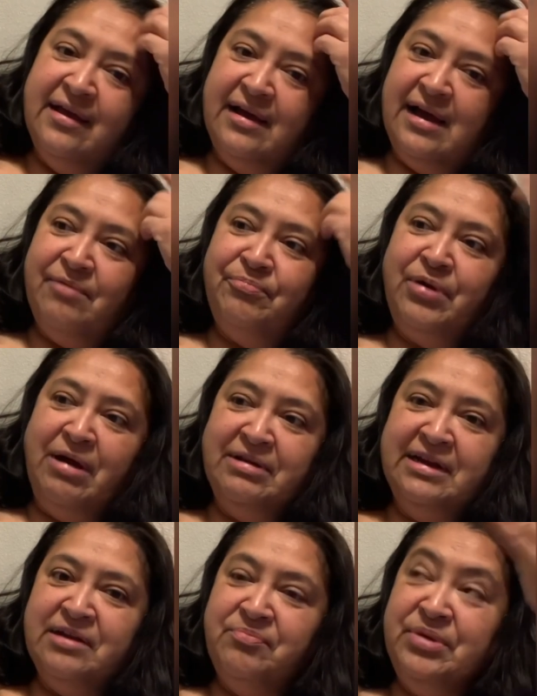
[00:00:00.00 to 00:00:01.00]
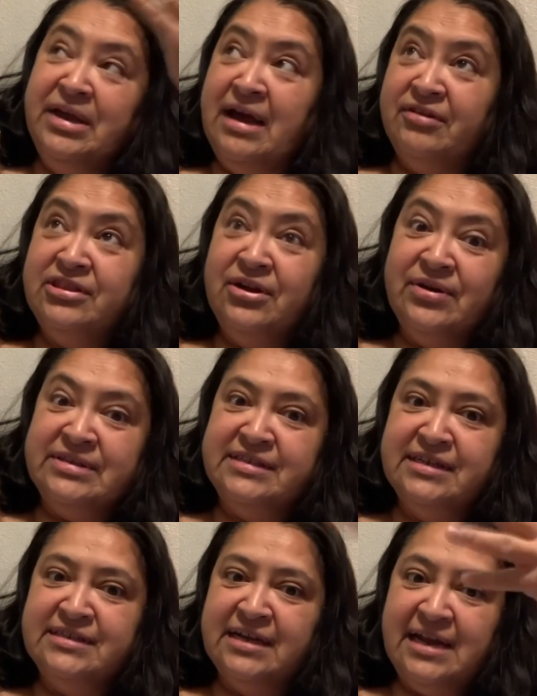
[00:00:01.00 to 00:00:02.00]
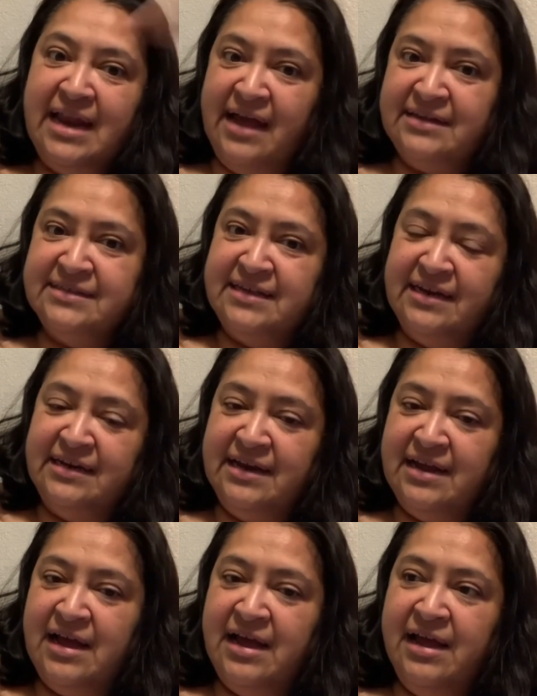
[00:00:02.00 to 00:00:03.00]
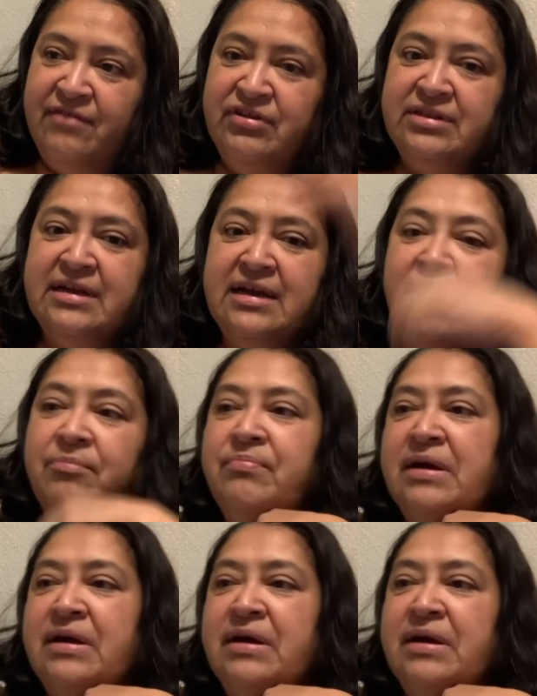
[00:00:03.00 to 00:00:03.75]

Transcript: I'm probably going to be out there at 6 o'clock setting everything up.